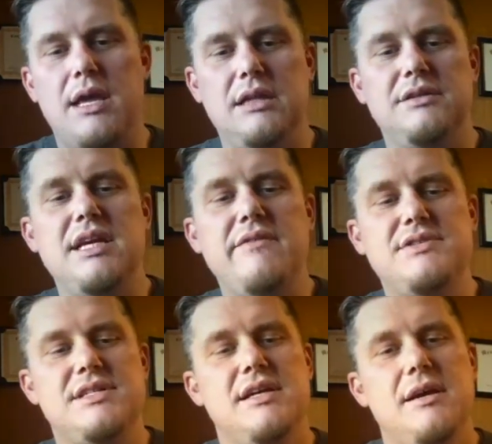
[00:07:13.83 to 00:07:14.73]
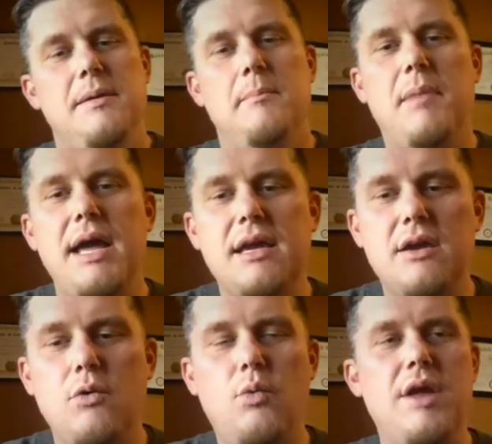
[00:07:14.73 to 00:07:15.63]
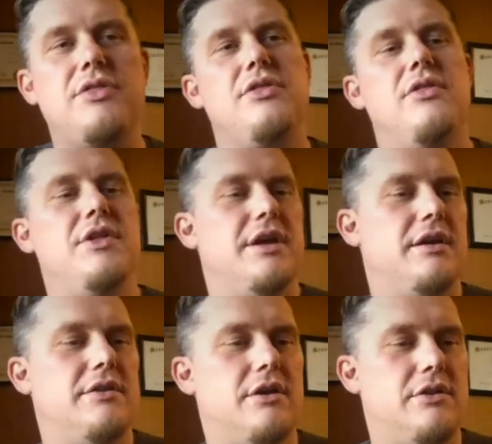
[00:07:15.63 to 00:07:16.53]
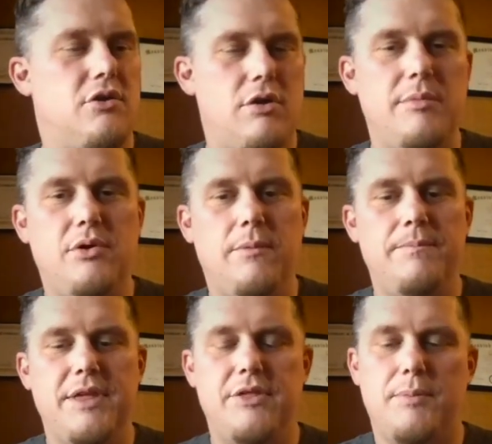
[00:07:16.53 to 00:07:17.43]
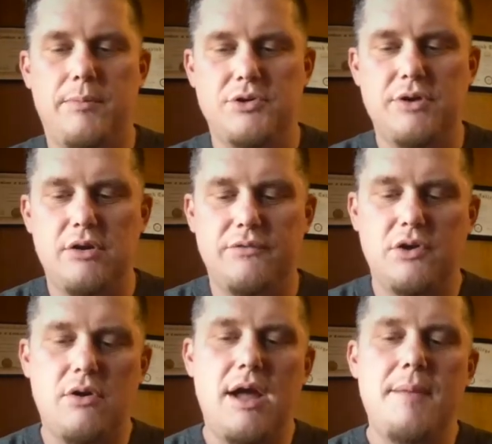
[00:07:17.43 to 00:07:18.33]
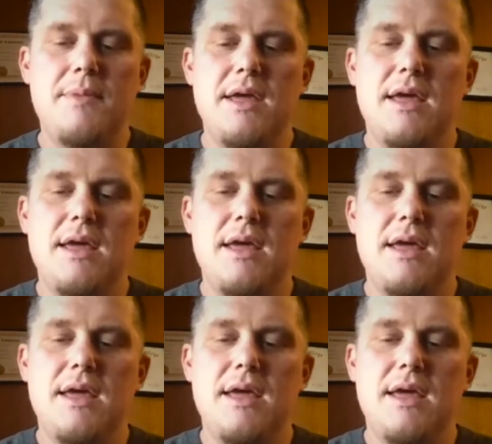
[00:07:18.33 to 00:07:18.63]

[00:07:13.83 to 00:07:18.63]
He leaves Mike with the criminal, the perpetrator of the crime,